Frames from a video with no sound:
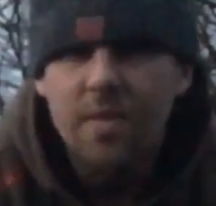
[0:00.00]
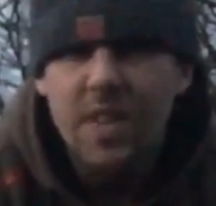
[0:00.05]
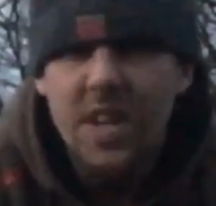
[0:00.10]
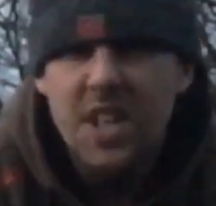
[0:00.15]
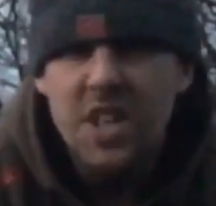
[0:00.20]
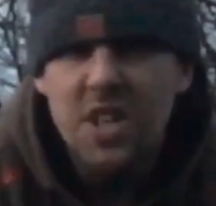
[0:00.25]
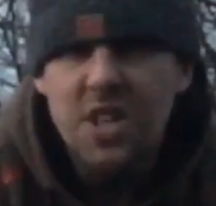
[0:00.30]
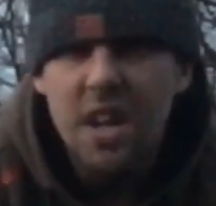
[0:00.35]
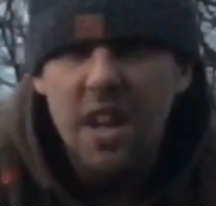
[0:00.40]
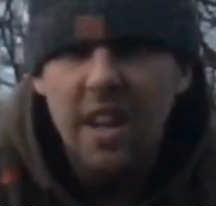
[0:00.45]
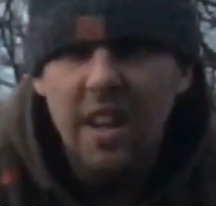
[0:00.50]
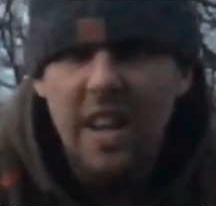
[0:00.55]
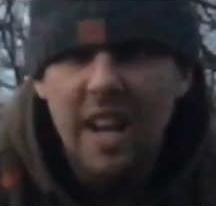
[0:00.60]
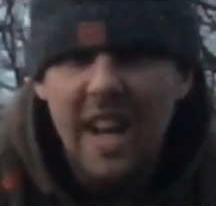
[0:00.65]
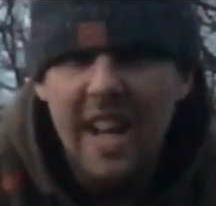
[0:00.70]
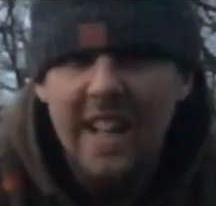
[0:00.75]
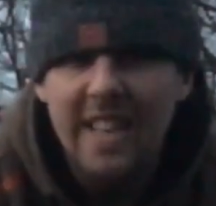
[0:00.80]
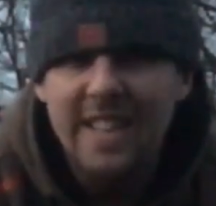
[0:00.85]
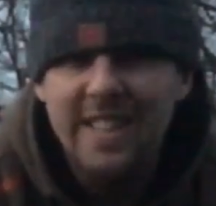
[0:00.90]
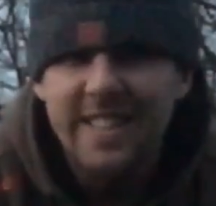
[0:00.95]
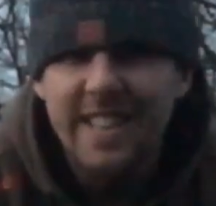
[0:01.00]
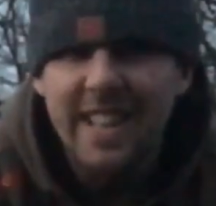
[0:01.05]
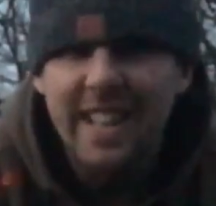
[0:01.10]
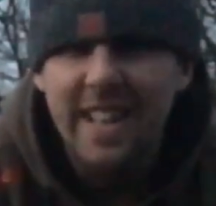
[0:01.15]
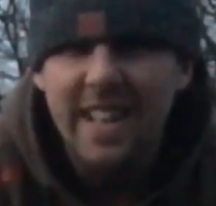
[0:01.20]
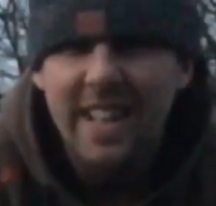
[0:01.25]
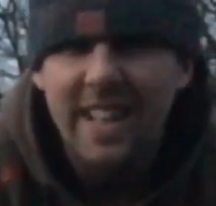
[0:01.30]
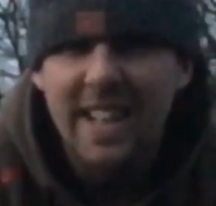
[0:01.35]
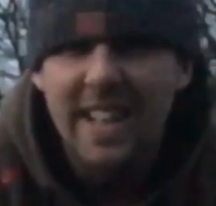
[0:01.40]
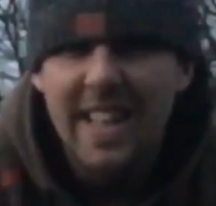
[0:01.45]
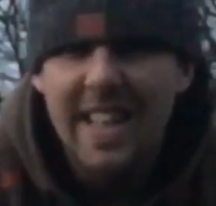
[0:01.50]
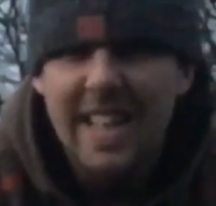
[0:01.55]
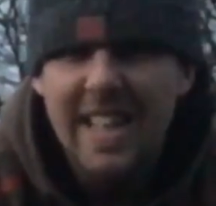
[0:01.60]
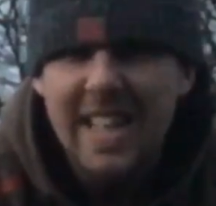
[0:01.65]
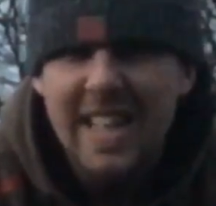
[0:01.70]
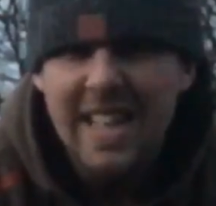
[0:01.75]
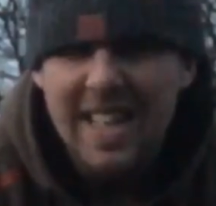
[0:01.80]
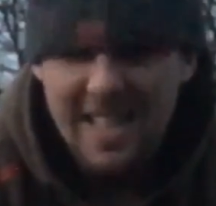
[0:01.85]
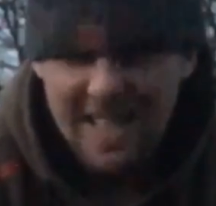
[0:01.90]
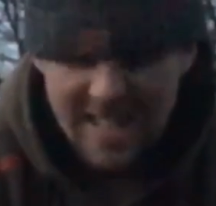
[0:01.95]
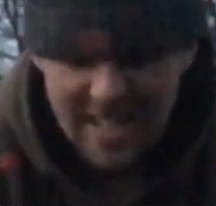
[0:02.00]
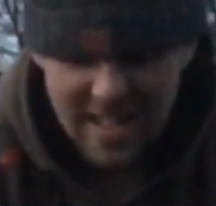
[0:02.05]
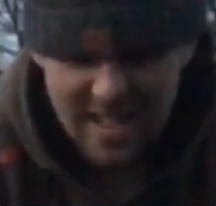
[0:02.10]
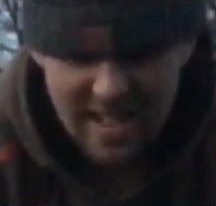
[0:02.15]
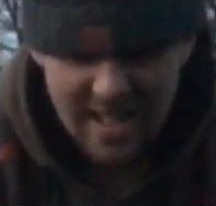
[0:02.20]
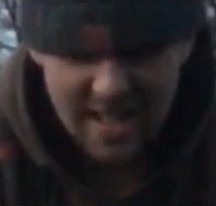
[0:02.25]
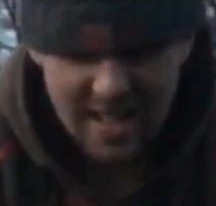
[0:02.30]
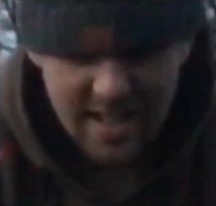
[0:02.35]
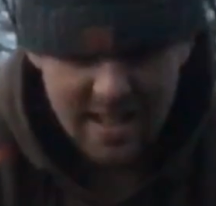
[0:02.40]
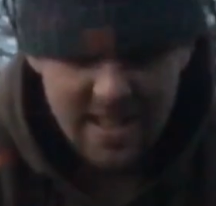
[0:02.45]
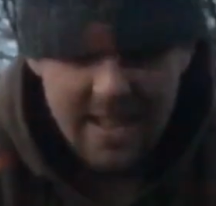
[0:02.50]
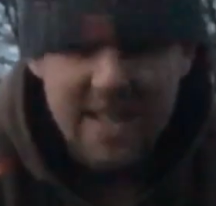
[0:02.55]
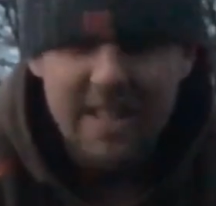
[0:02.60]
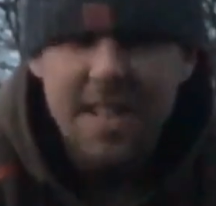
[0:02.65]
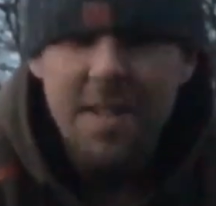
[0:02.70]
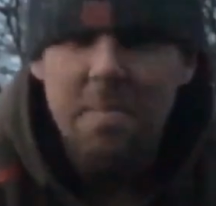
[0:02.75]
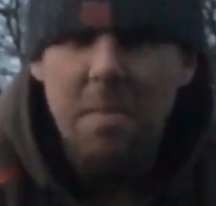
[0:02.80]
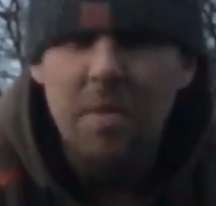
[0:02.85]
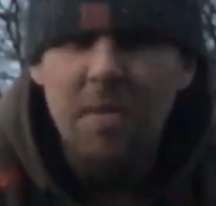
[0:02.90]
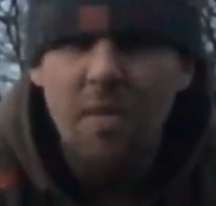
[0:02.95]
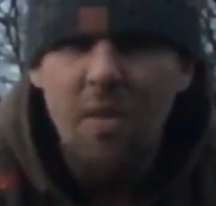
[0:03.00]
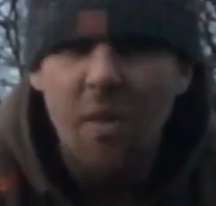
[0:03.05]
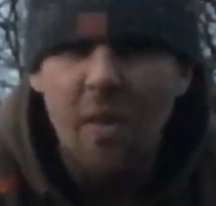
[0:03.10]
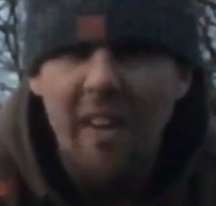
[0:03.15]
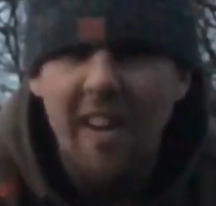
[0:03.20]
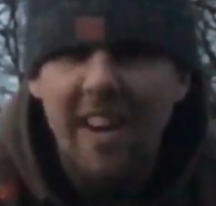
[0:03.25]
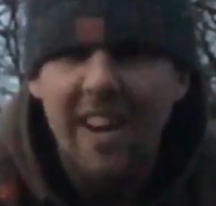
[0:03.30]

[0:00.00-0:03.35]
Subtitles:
fish nonetheless. And there's number 4.